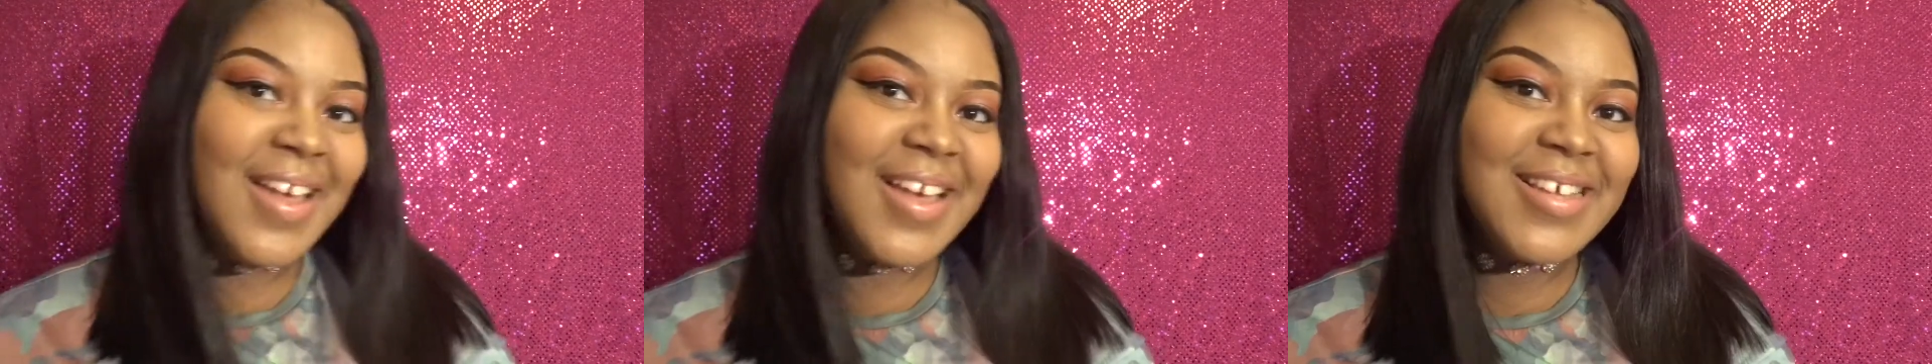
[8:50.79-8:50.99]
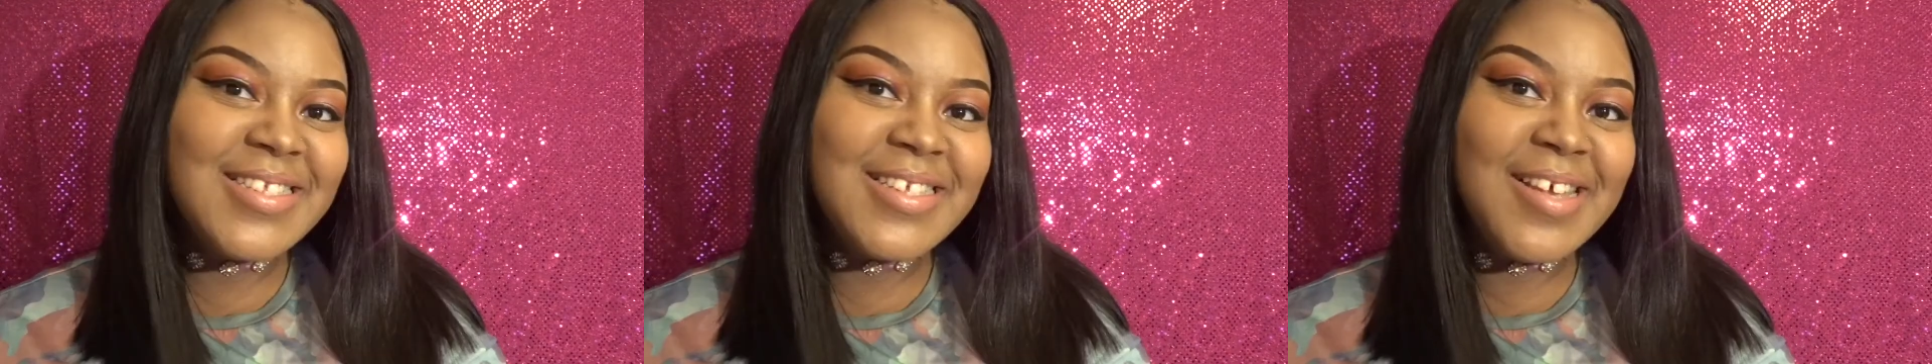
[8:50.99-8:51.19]

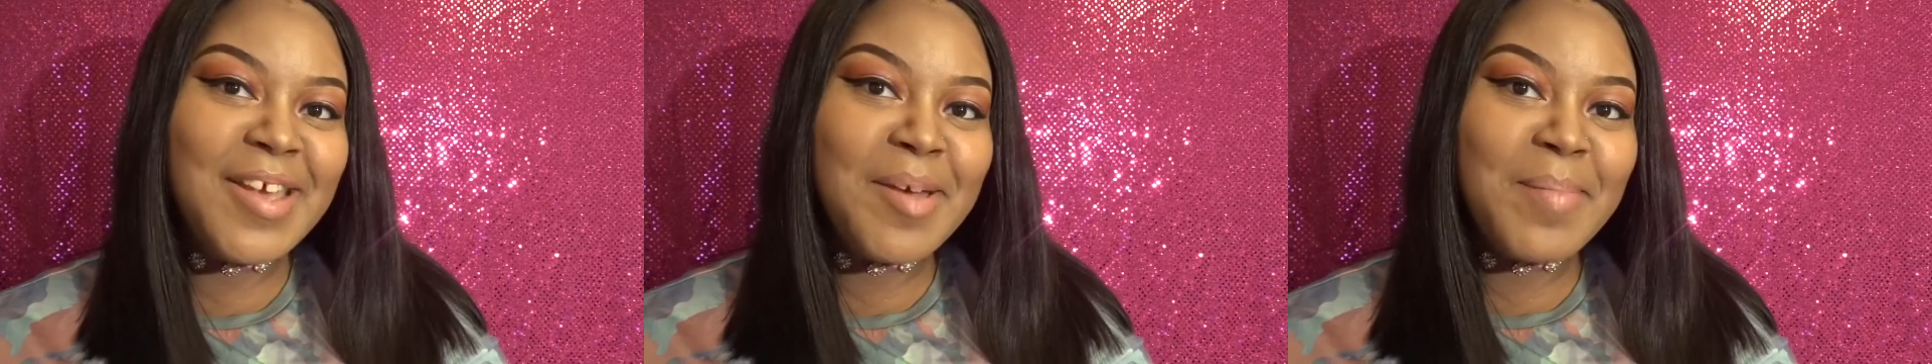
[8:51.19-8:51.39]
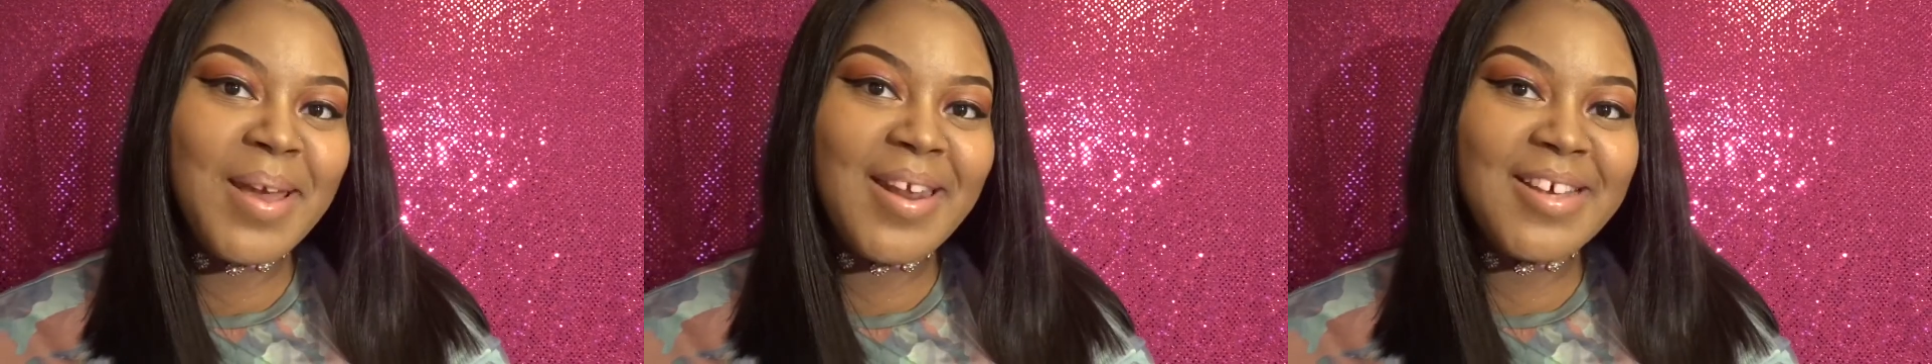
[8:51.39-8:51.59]
and see you
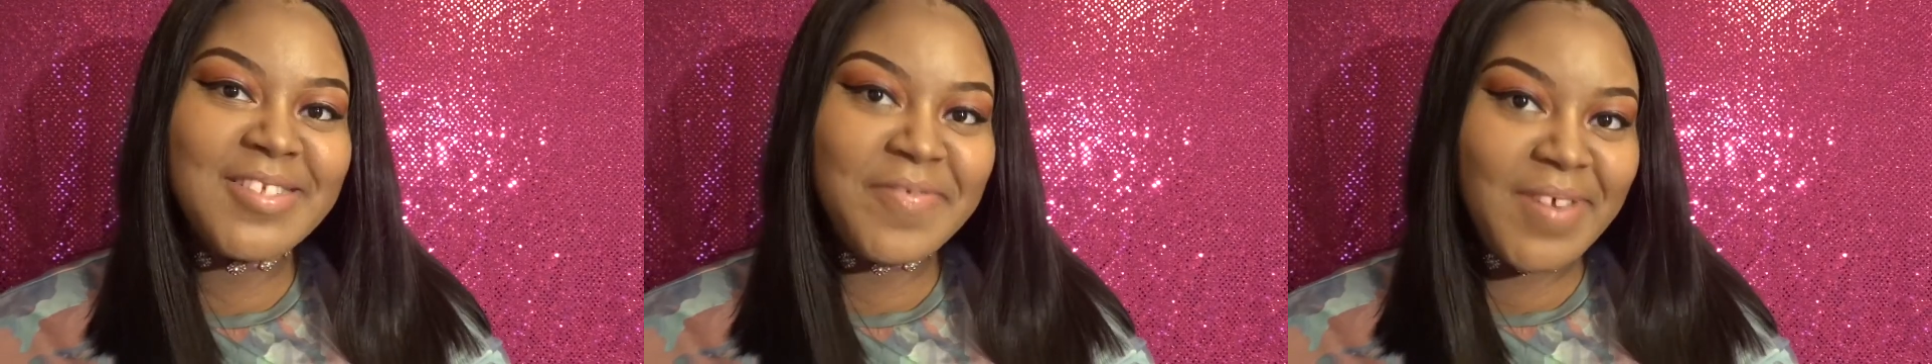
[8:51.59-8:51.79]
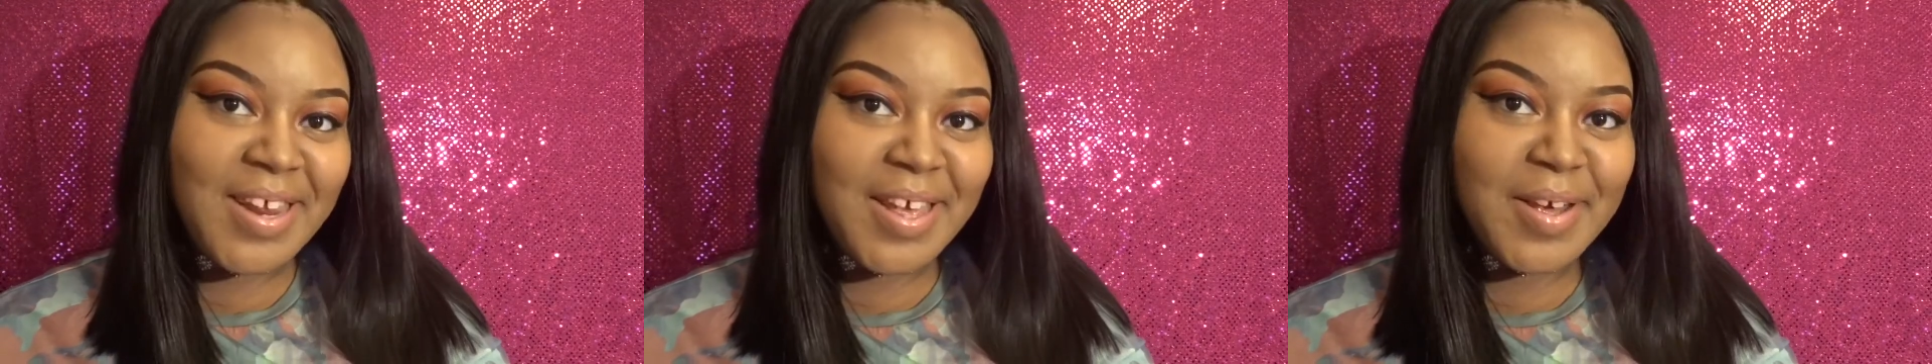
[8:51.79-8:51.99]
in my next
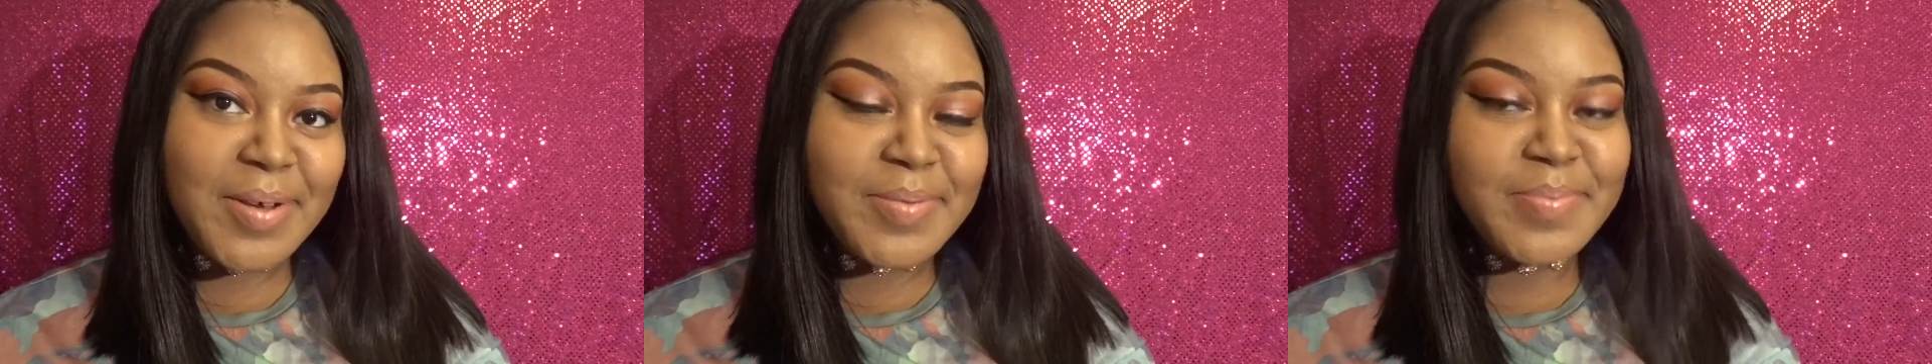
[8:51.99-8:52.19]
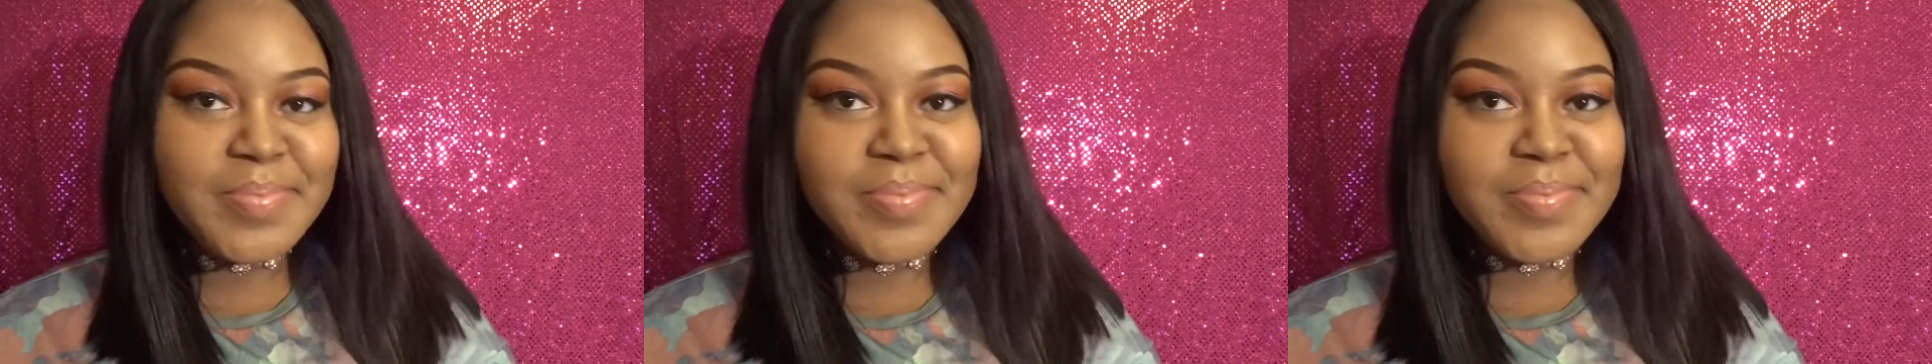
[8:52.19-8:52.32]
video.